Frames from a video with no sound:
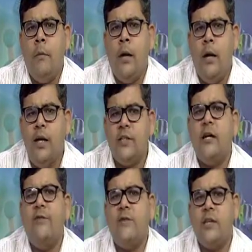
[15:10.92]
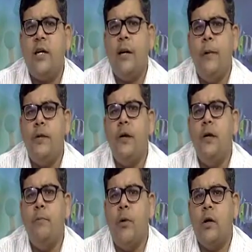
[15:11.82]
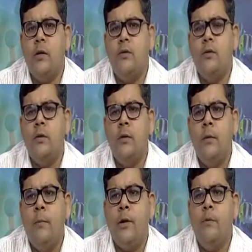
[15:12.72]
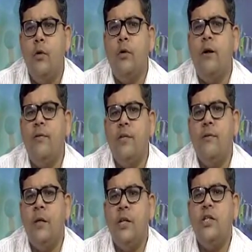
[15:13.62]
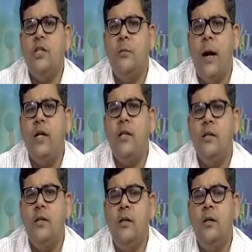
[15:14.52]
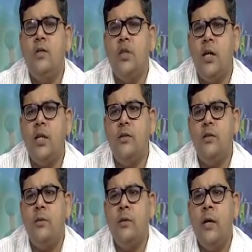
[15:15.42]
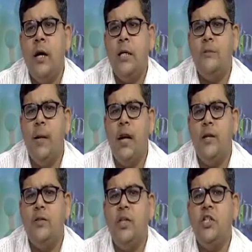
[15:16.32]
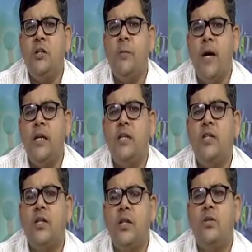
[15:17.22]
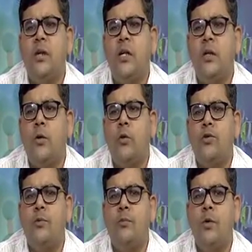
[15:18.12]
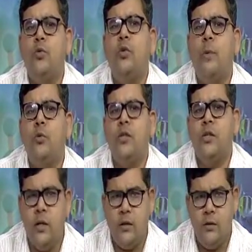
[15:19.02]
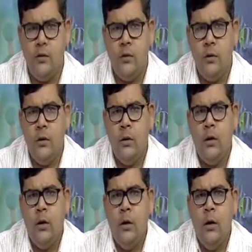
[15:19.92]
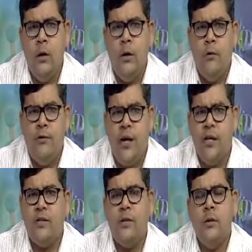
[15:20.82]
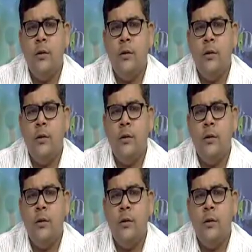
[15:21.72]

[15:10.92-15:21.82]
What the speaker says: less of a sacramental importance, but more of legitimizing the children's as well as legitimizing the sexual intercourse between two opposite sex. Friends,